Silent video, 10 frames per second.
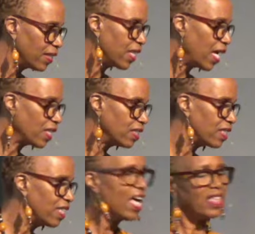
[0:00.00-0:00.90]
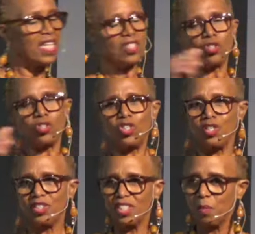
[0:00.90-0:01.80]
connected. Then you'll
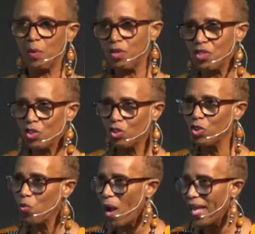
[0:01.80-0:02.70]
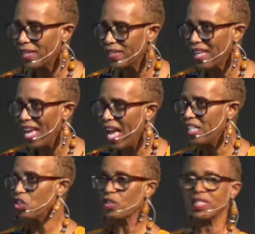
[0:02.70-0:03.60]
turn to the person on your right
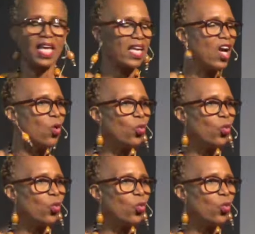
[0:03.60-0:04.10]
and you'll say,